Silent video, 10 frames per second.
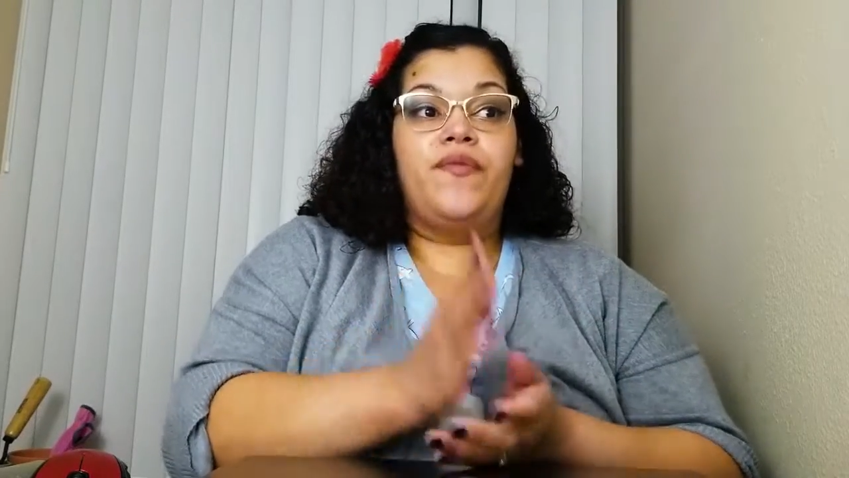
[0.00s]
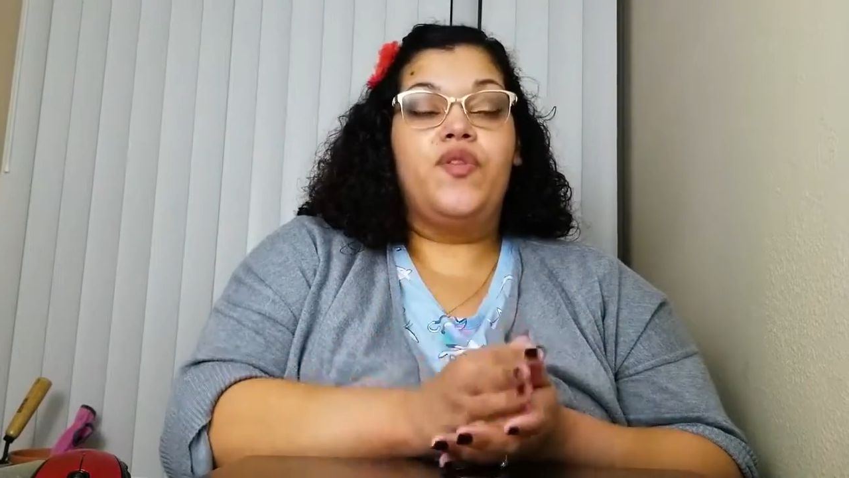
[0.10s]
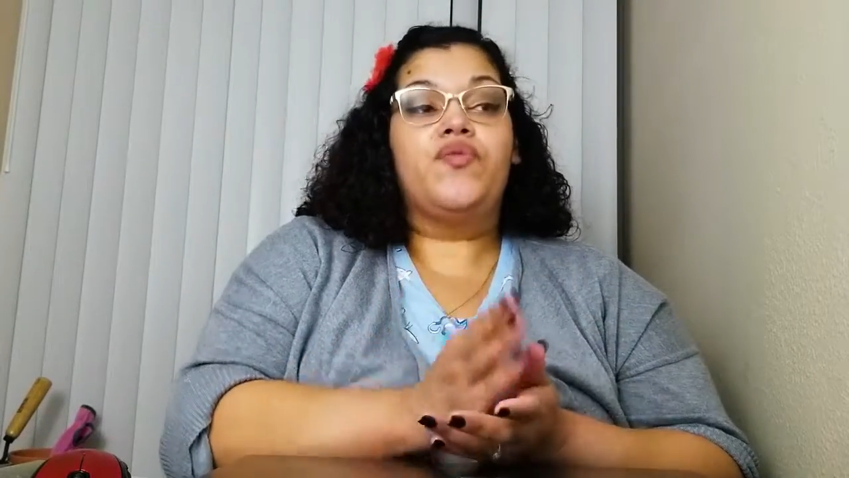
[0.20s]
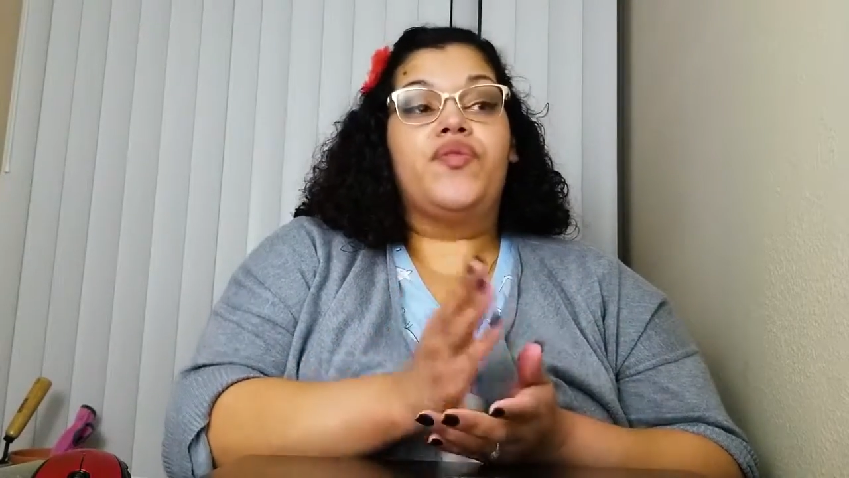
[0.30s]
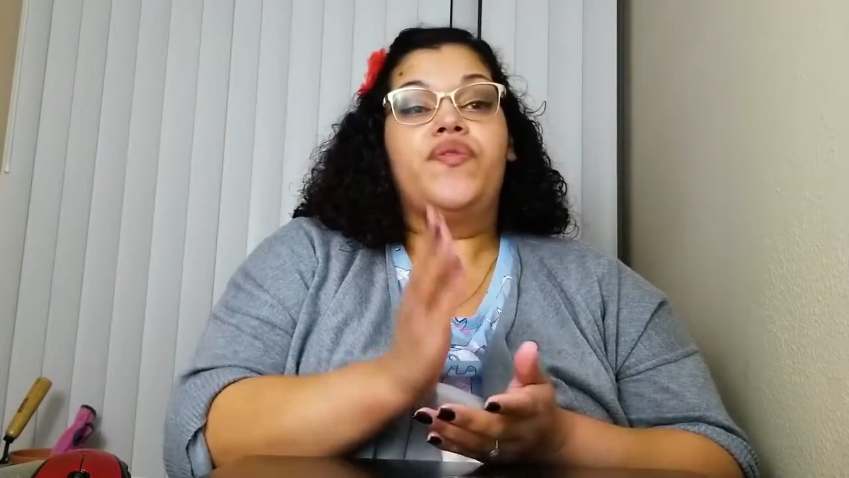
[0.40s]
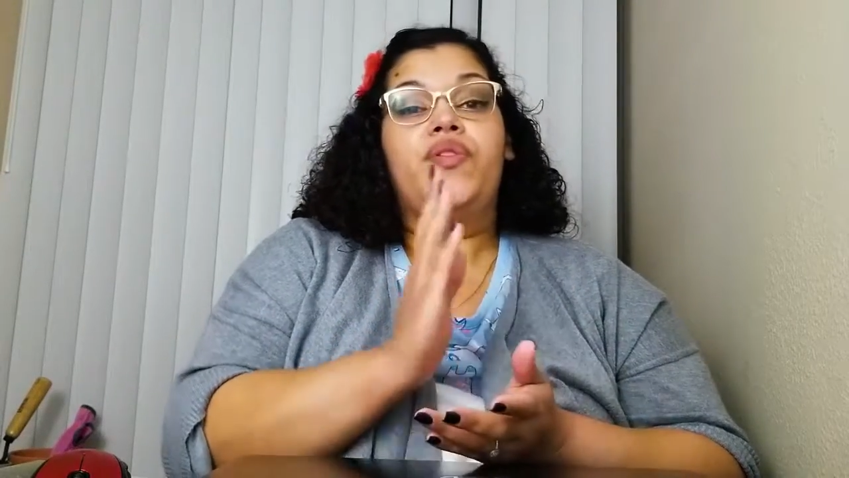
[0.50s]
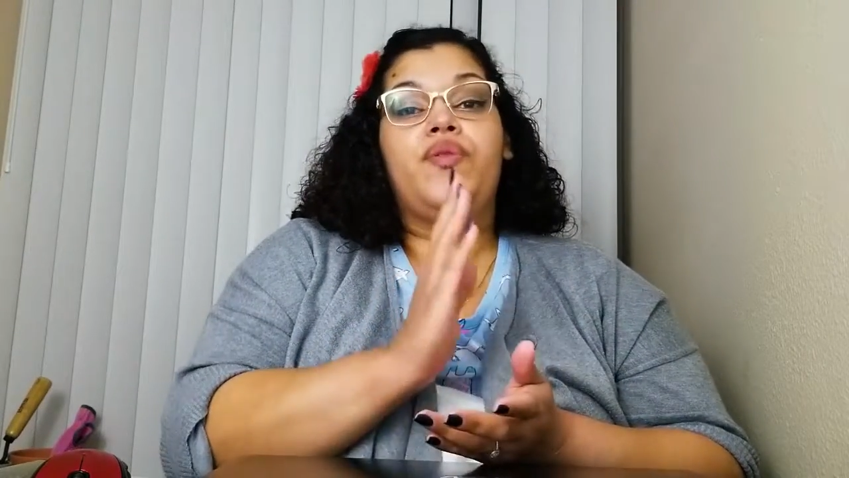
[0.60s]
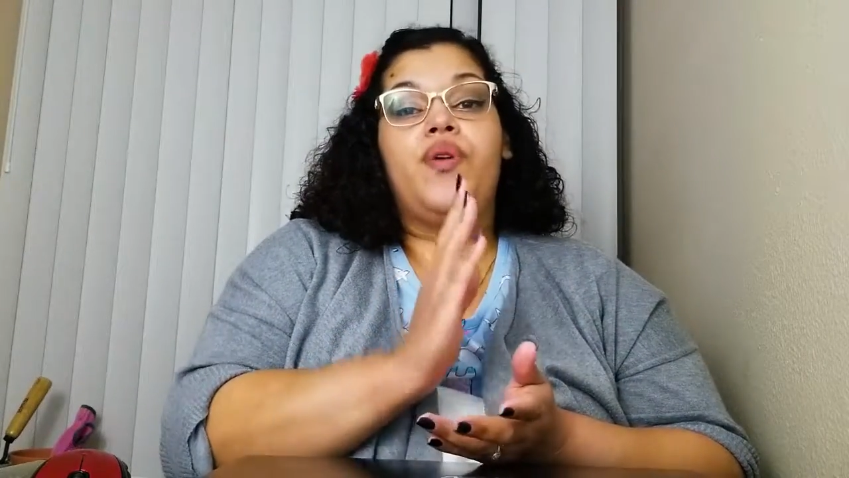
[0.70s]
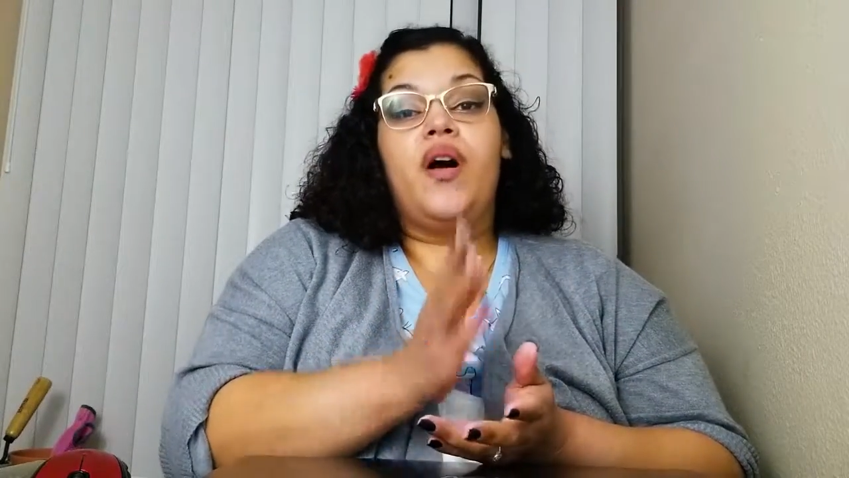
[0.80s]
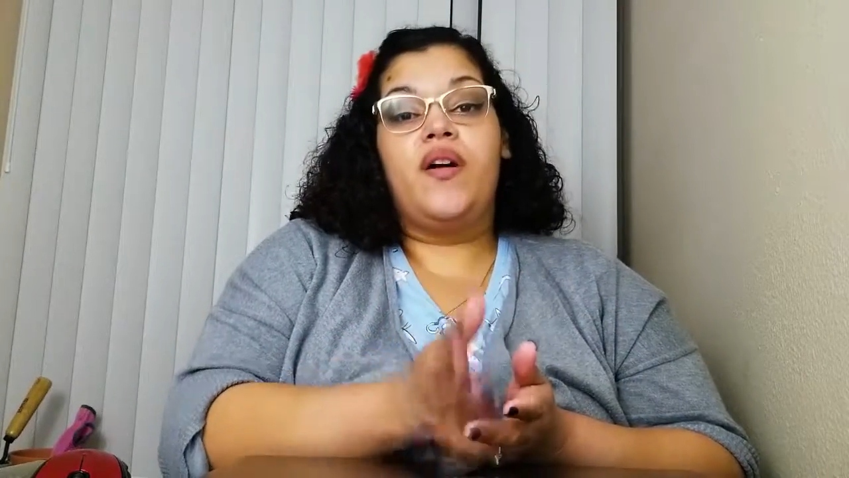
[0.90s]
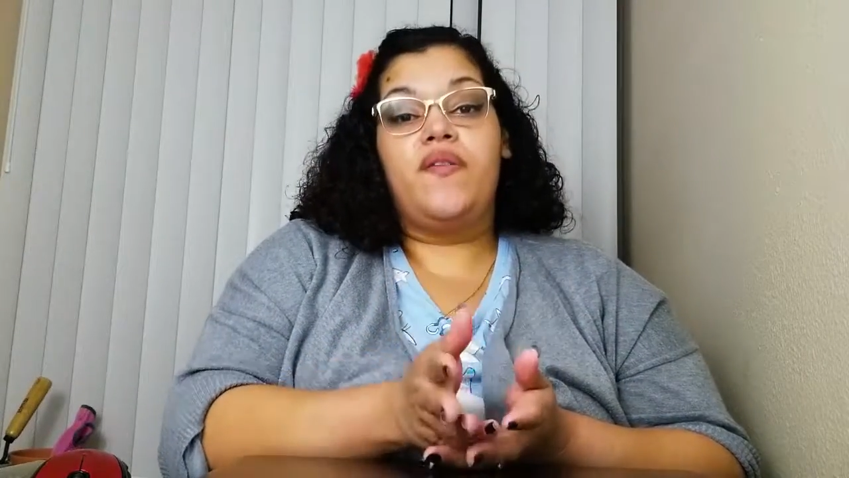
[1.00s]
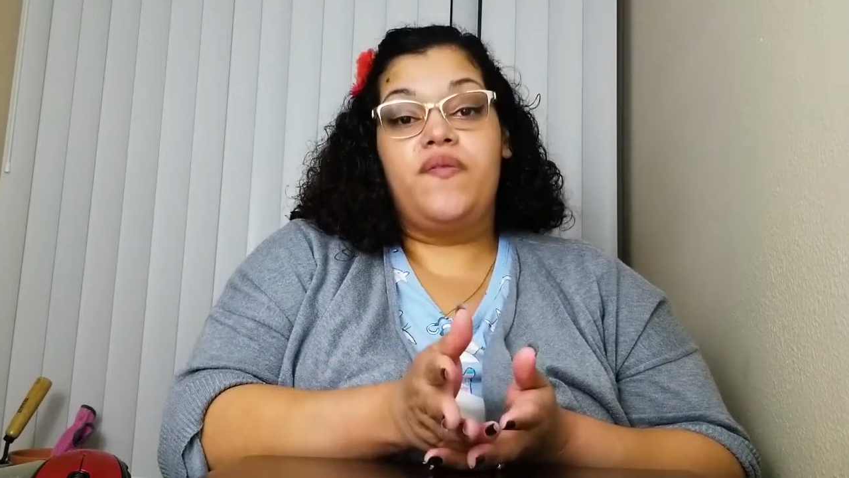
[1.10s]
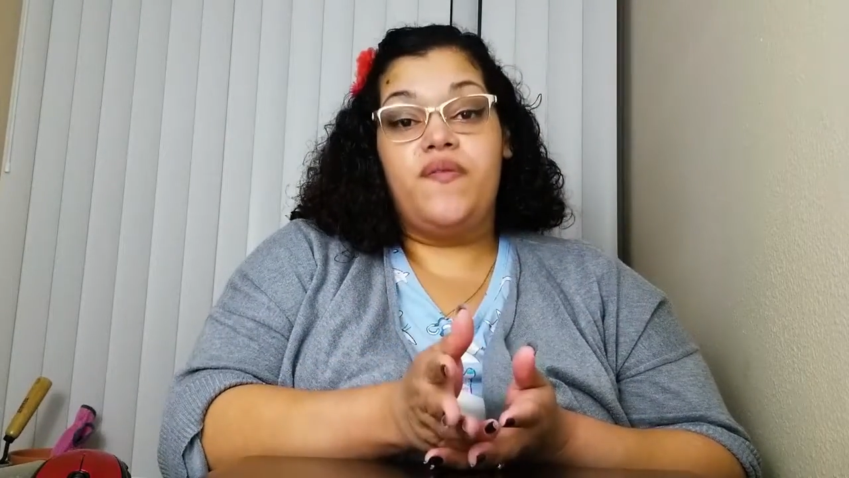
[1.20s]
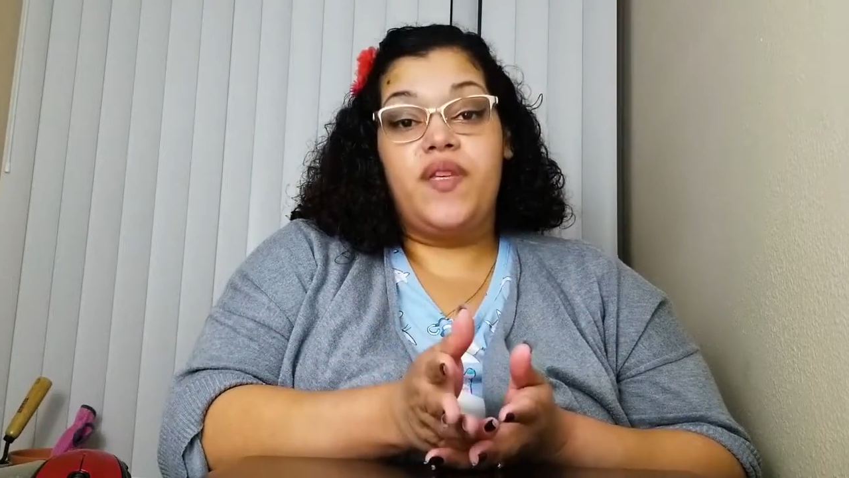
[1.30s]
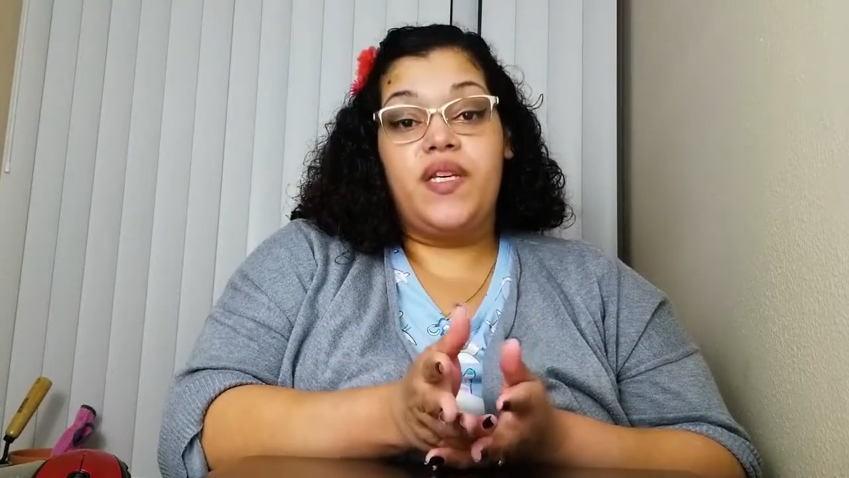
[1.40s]
full review
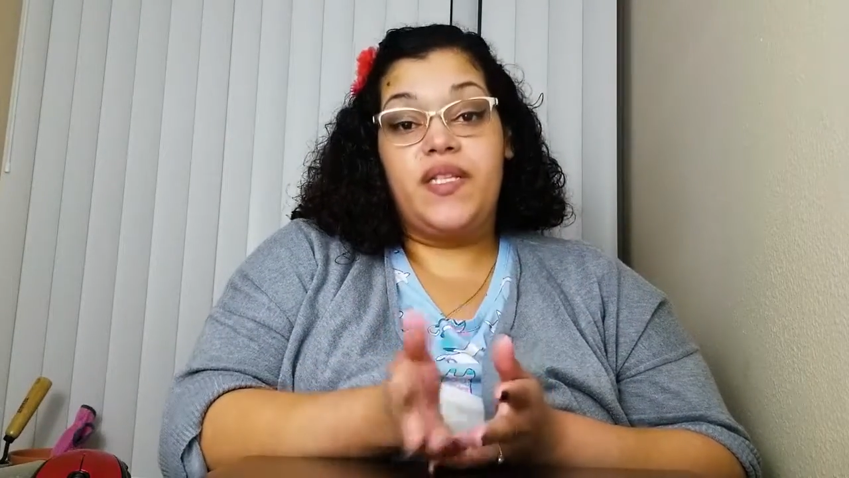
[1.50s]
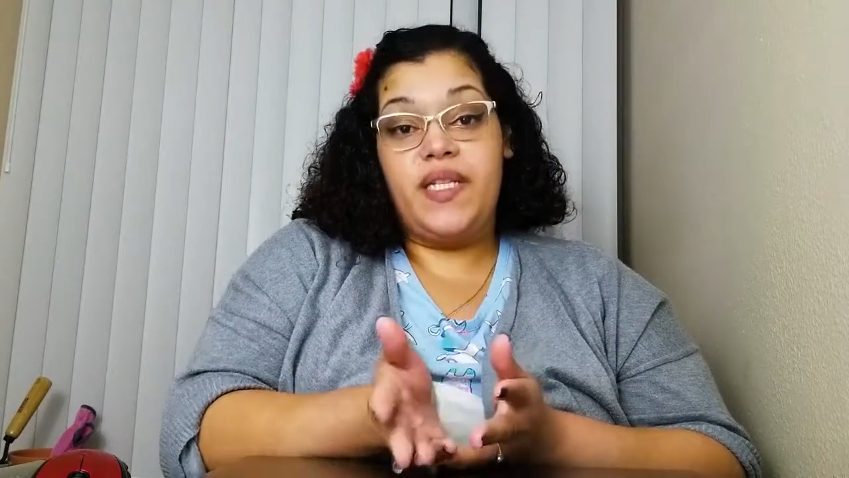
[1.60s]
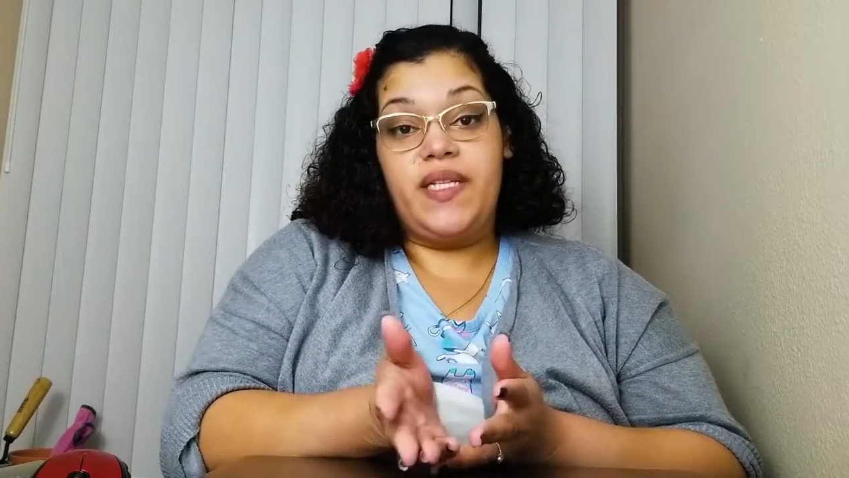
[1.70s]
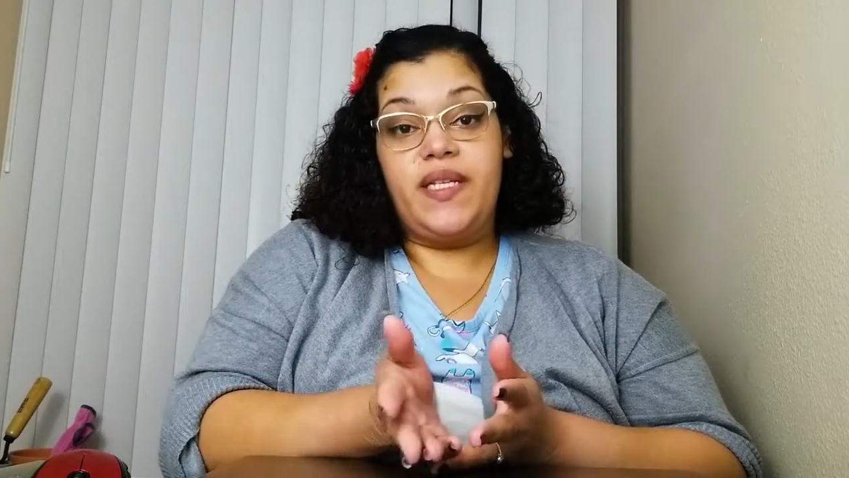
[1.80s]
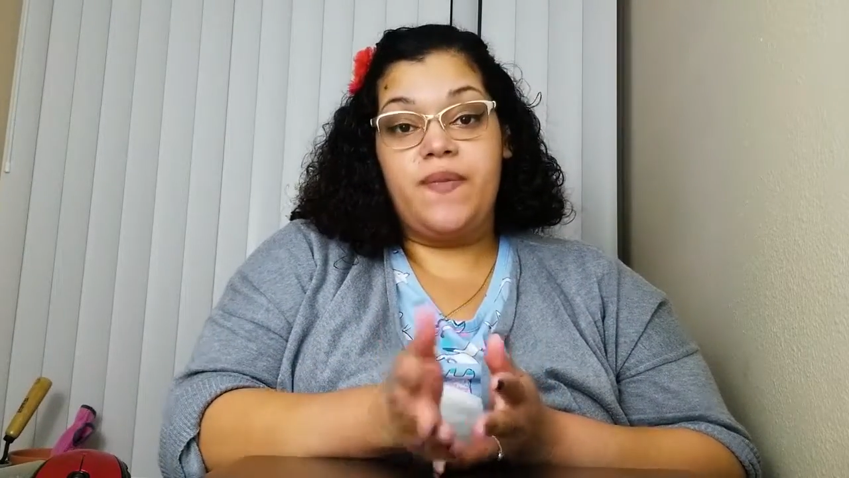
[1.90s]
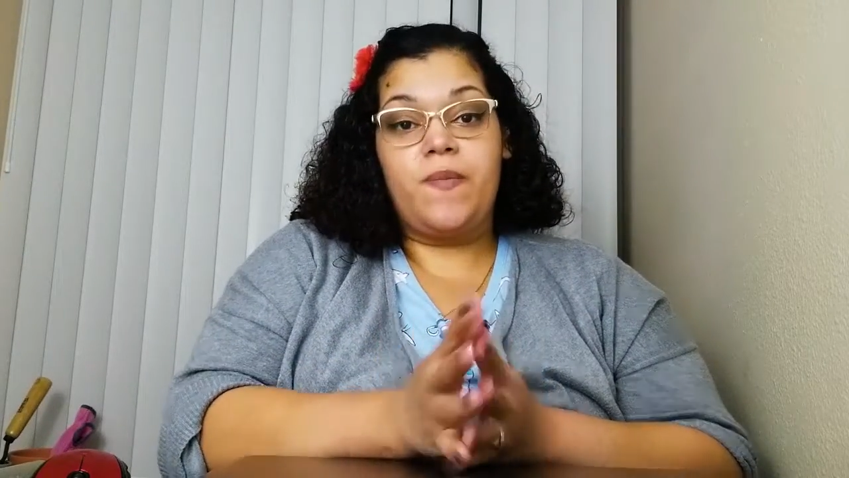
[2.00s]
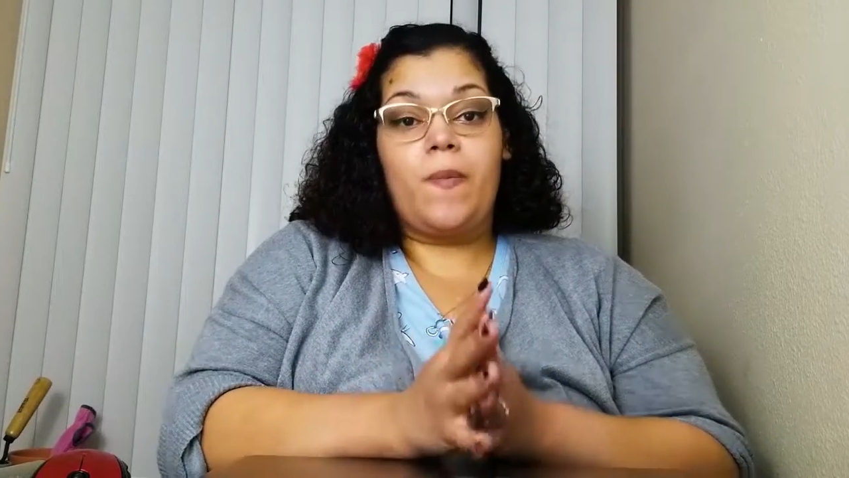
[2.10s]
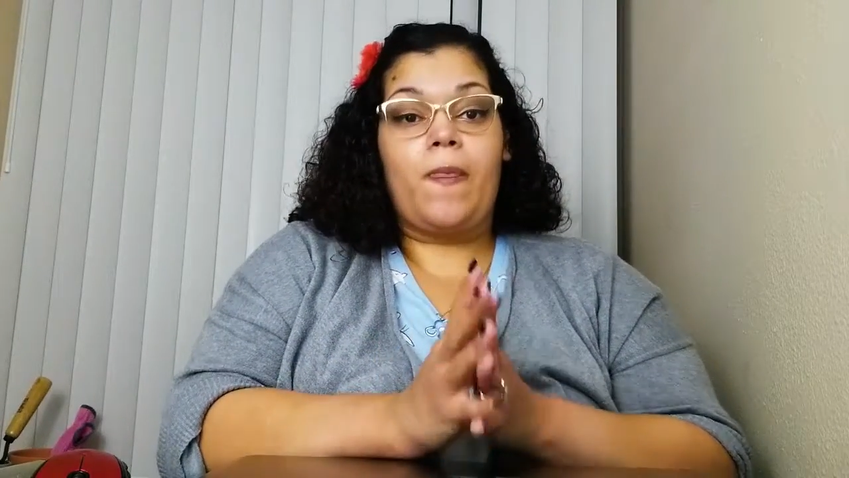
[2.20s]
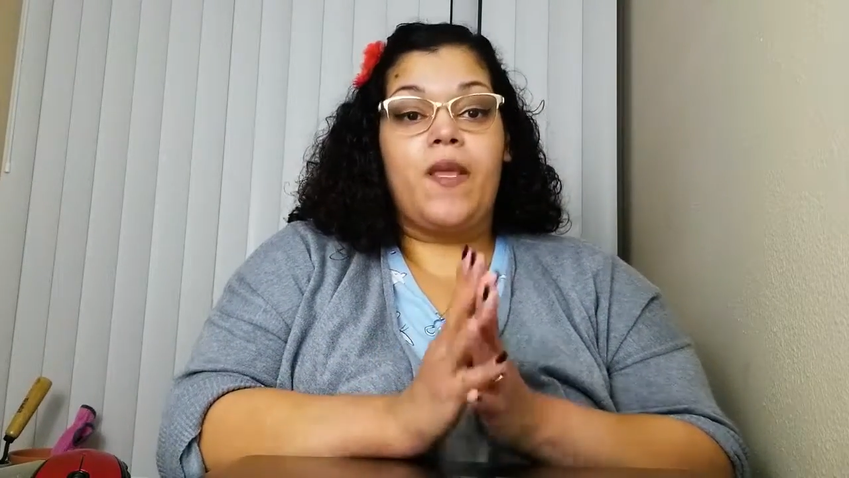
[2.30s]
of the season.